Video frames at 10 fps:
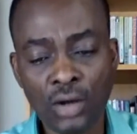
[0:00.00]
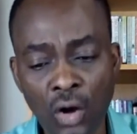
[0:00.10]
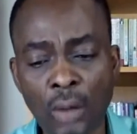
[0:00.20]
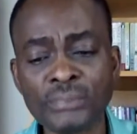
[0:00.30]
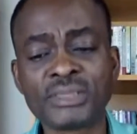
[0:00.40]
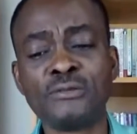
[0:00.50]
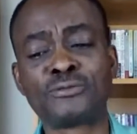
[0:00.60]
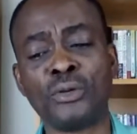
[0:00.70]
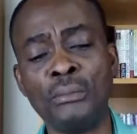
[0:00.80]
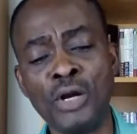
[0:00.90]
comes
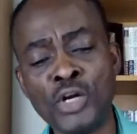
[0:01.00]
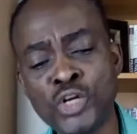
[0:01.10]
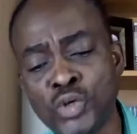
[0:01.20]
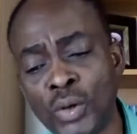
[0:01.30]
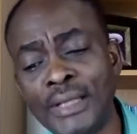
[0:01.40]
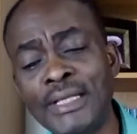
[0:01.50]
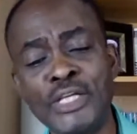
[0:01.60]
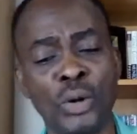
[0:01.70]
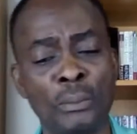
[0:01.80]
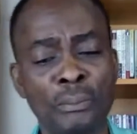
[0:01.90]
from knowing
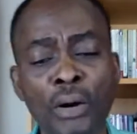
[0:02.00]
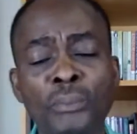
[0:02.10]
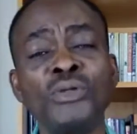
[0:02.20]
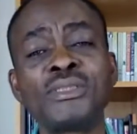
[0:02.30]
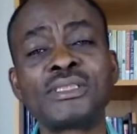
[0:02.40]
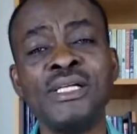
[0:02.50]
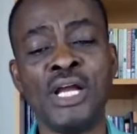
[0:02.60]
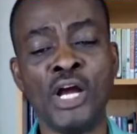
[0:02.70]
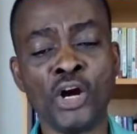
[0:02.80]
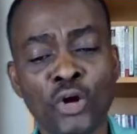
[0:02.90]
your purpose,
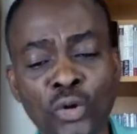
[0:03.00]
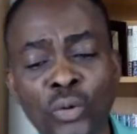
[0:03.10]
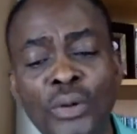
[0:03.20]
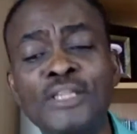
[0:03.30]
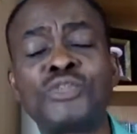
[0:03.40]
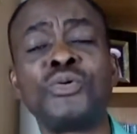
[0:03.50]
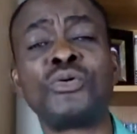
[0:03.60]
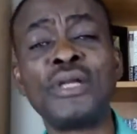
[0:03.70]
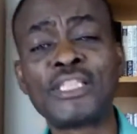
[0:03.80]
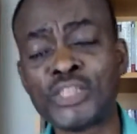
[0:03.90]
growing
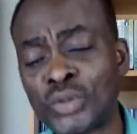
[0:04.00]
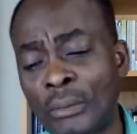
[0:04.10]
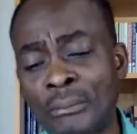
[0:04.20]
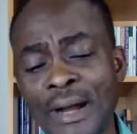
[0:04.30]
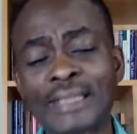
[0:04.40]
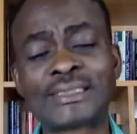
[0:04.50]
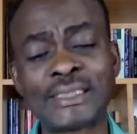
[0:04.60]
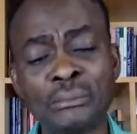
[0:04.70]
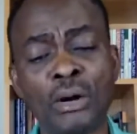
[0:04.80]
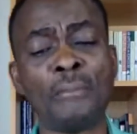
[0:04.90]
to reach your
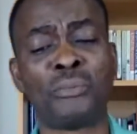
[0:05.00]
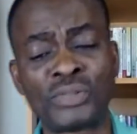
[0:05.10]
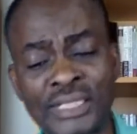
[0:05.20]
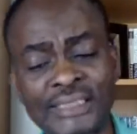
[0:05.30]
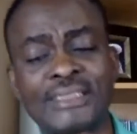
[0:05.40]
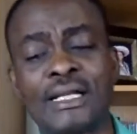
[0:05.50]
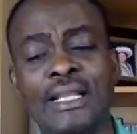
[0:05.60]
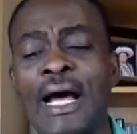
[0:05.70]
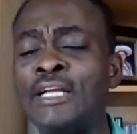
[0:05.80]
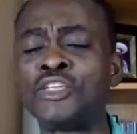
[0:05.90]
maximum potential,
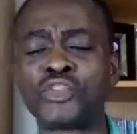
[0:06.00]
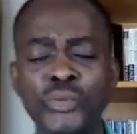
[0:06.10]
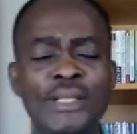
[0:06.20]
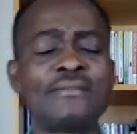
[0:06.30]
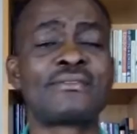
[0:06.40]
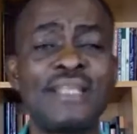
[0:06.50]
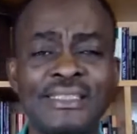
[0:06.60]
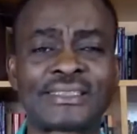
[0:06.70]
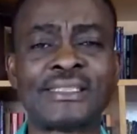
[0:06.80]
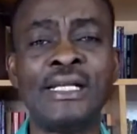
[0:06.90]
and doing
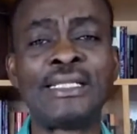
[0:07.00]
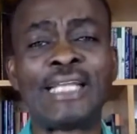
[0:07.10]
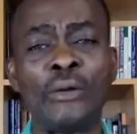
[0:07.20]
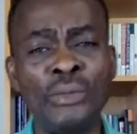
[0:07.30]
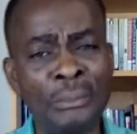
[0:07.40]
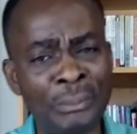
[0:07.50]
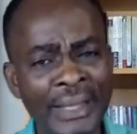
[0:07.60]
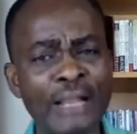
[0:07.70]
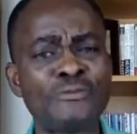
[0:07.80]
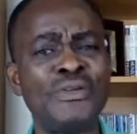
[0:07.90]
things that will
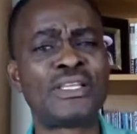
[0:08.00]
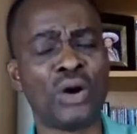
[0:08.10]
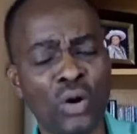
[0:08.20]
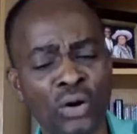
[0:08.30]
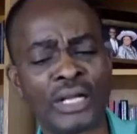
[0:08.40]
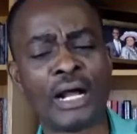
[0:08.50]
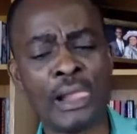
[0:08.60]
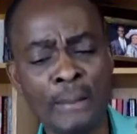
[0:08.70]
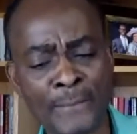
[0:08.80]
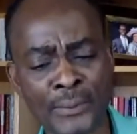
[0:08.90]
benefit other
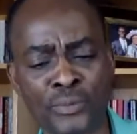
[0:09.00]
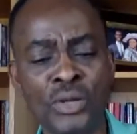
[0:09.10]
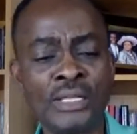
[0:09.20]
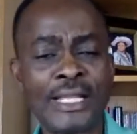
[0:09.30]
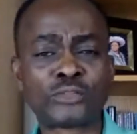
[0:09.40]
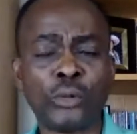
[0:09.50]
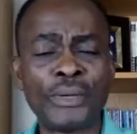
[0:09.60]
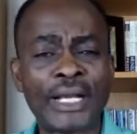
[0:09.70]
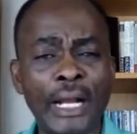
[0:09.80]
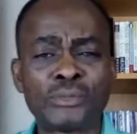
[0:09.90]
people. That's what
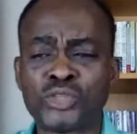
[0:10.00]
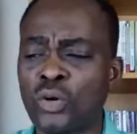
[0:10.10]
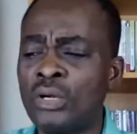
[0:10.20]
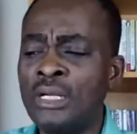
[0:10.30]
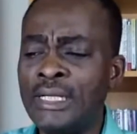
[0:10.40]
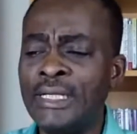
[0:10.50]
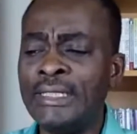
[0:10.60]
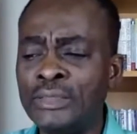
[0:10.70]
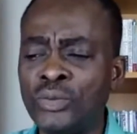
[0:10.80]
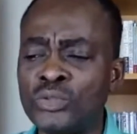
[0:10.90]
we capture
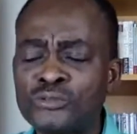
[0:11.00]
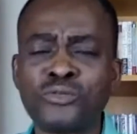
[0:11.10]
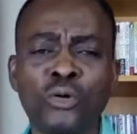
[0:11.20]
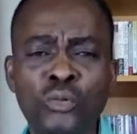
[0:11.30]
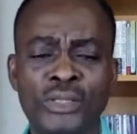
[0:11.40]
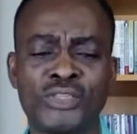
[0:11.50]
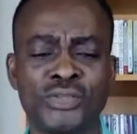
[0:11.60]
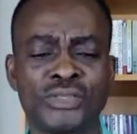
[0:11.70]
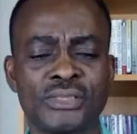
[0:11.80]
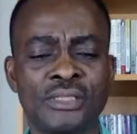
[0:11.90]
in those 4
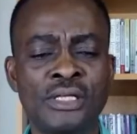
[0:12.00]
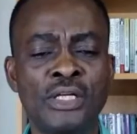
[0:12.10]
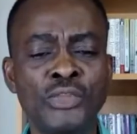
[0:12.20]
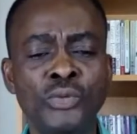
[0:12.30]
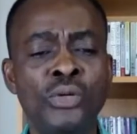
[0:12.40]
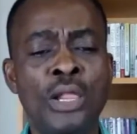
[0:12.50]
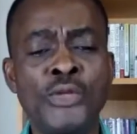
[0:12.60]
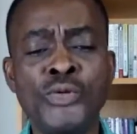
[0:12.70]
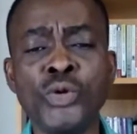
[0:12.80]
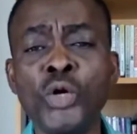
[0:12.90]
questions. You
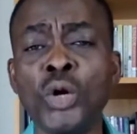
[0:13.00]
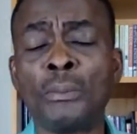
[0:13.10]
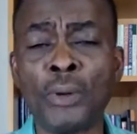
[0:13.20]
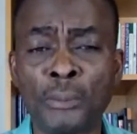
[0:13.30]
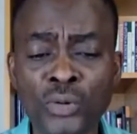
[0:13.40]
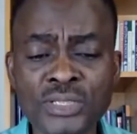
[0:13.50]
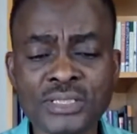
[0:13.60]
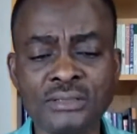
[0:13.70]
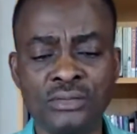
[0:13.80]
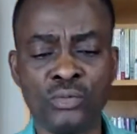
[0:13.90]
know your
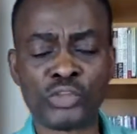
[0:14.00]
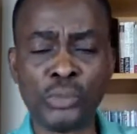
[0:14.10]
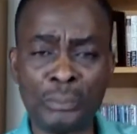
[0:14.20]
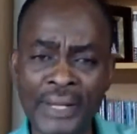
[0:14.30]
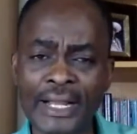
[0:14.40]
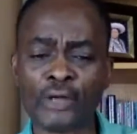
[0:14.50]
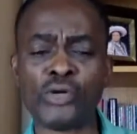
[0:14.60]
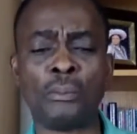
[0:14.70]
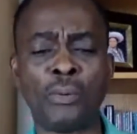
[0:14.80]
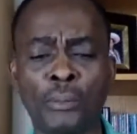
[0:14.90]
purpose. Once you pick out
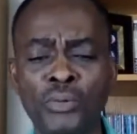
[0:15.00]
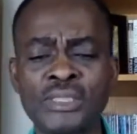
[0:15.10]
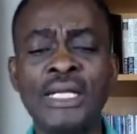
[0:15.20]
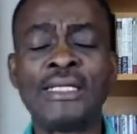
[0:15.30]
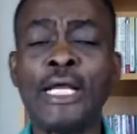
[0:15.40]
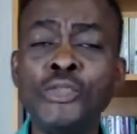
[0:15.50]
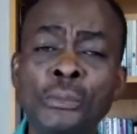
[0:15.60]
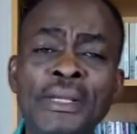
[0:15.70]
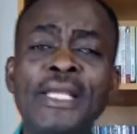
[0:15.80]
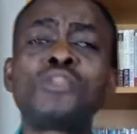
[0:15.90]
your purpose, then you
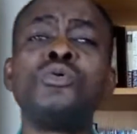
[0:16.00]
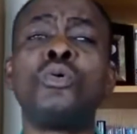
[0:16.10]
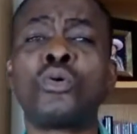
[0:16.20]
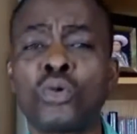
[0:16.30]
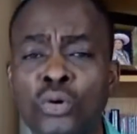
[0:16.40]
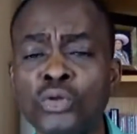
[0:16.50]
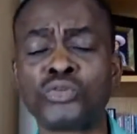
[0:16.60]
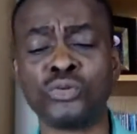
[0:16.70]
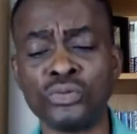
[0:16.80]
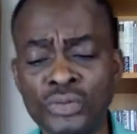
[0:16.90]
begin to grow
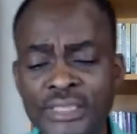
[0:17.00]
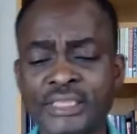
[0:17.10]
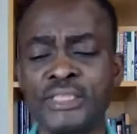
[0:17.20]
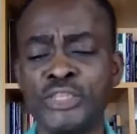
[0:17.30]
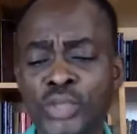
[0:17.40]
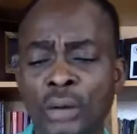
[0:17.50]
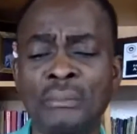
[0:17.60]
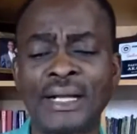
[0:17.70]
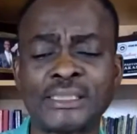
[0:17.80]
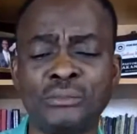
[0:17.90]
to reach your
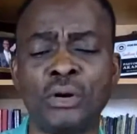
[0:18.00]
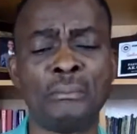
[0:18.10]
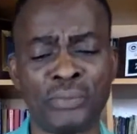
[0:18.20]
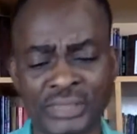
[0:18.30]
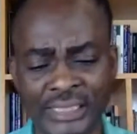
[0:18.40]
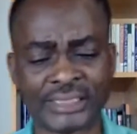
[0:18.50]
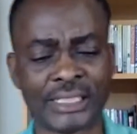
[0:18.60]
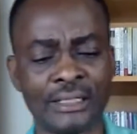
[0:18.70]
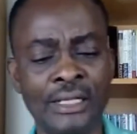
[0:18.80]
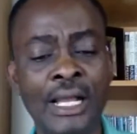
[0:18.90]
maximum
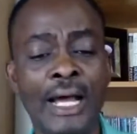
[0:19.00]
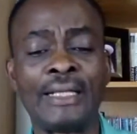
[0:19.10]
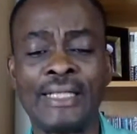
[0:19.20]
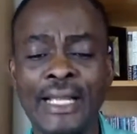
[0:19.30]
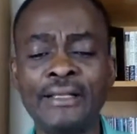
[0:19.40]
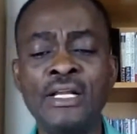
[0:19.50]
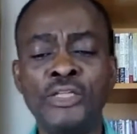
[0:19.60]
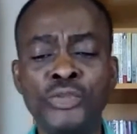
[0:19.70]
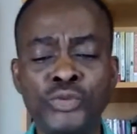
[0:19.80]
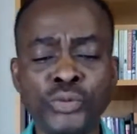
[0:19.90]
potential, and then
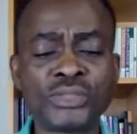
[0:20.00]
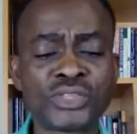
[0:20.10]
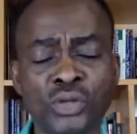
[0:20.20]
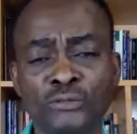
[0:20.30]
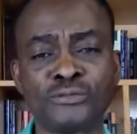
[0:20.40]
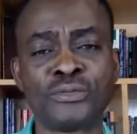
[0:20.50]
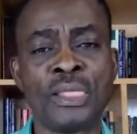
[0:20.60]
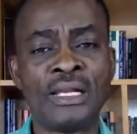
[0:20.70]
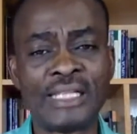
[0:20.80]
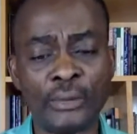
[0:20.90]
you do stuff
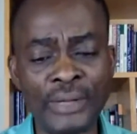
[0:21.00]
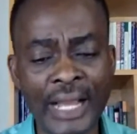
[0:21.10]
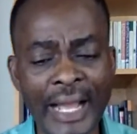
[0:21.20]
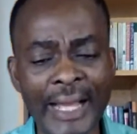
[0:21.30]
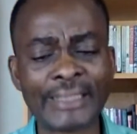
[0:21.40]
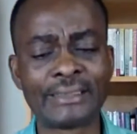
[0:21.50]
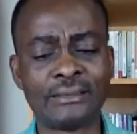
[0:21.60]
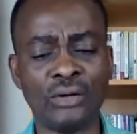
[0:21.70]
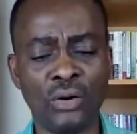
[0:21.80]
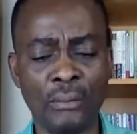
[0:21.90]
that will add
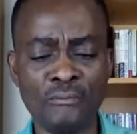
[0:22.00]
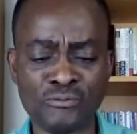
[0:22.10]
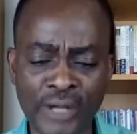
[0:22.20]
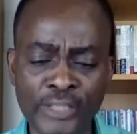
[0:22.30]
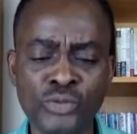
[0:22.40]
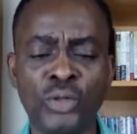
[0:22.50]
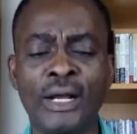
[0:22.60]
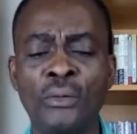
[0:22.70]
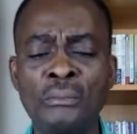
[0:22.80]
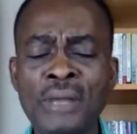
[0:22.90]
value, or that